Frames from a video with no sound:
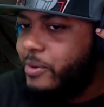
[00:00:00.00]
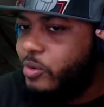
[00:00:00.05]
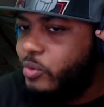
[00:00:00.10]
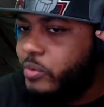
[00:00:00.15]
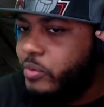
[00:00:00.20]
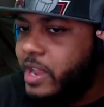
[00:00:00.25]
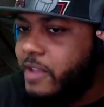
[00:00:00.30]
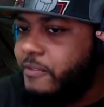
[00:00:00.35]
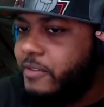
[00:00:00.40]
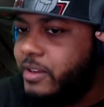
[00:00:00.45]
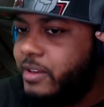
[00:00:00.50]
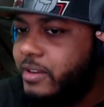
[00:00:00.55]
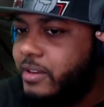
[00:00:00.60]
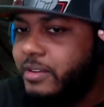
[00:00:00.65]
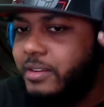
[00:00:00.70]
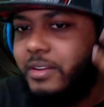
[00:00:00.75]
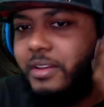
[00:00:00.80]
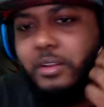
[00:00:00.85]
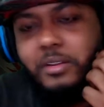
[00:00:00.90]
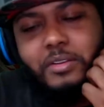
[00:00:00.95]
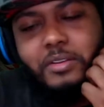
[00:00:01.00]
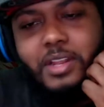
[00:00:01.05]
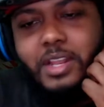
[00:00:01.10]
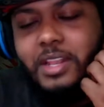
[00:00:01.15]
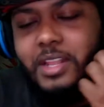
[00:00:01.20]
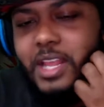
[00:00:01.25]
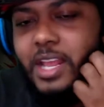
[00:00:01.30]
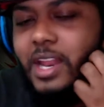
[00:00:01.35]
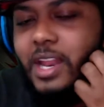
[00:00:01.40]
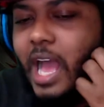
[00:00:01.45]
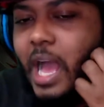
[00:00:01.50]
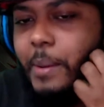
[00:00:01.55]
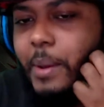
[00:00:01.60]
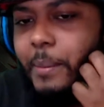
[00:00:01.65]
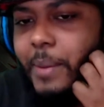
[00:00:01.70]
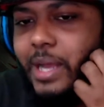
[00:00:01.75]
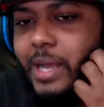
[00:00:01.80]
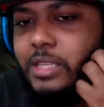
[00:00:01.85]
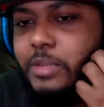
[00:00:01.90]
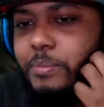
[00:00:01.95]
to Raven, then I'm
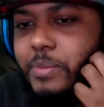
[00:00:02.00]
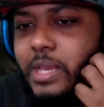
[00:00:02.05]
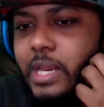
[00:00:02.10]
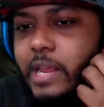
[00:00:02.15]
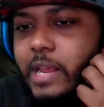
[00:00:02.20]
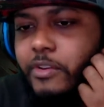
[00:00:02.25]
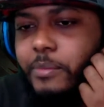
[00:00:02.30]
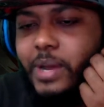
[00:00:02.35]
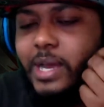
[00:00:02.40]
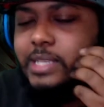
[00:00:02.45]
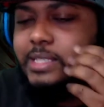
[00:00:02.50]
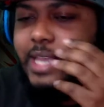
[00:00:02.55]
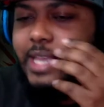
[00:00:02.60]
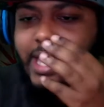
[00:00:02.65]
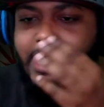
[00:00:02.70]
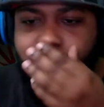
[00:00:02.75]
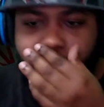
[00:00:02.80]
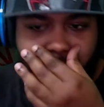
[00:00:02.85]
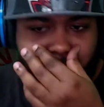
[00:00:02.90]
about to beat everybody's ass.